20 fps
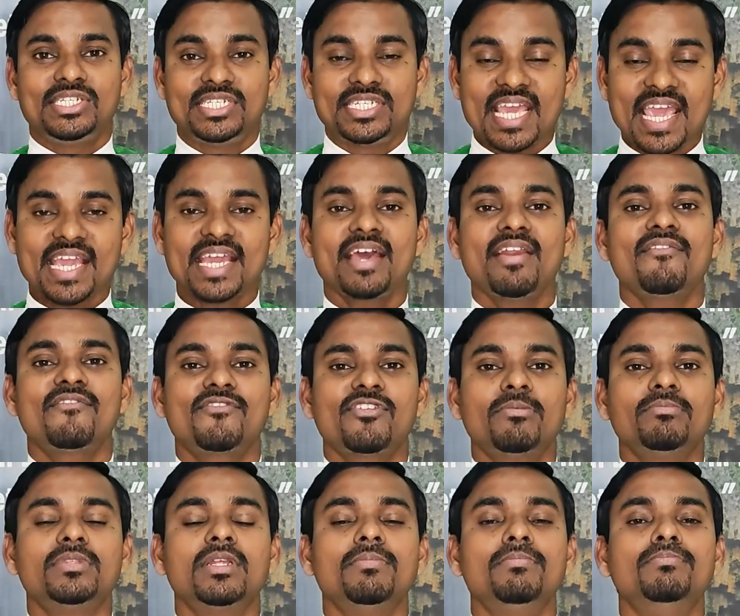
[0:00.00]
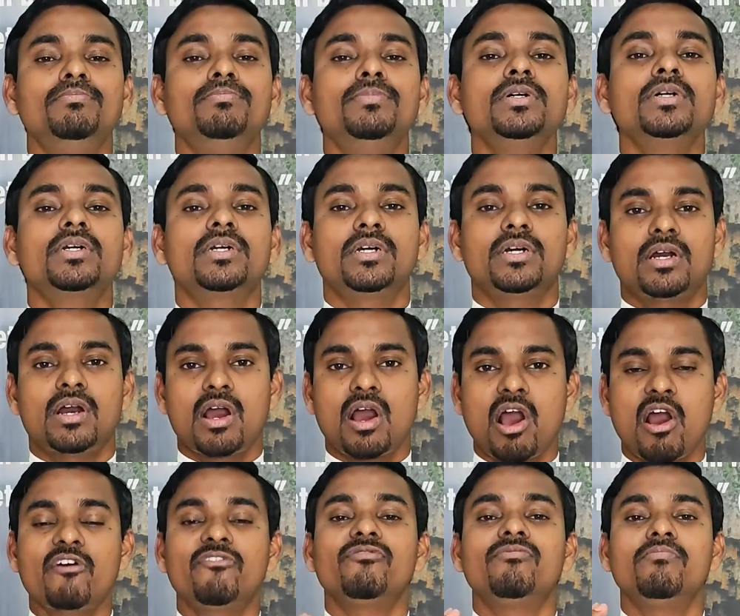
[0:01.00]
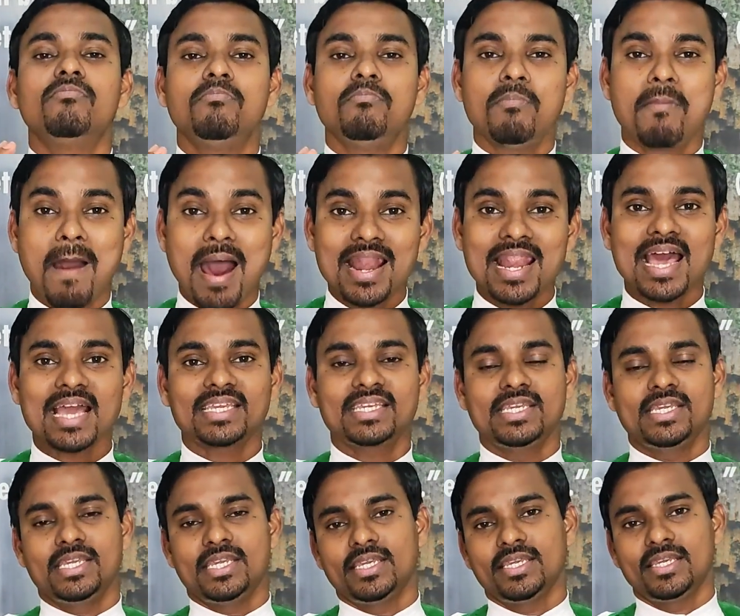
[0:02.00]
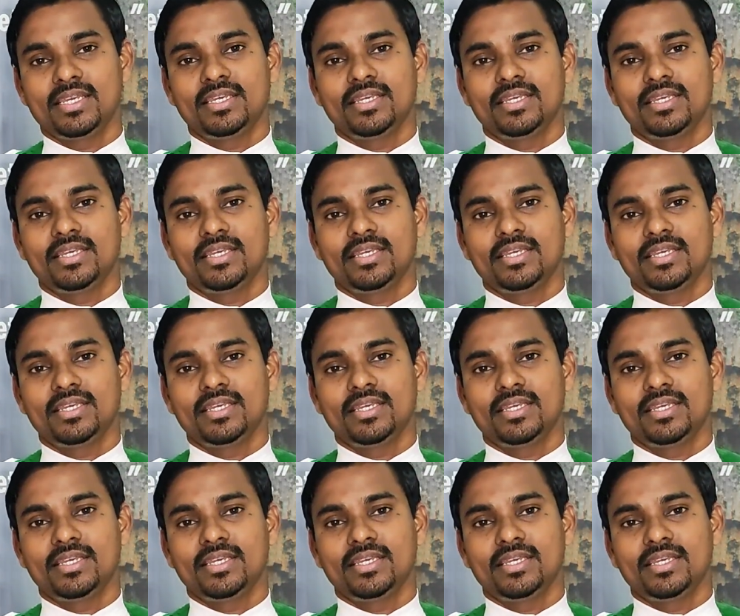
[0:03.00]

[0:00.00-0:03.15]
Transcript: taken from the book of Malachi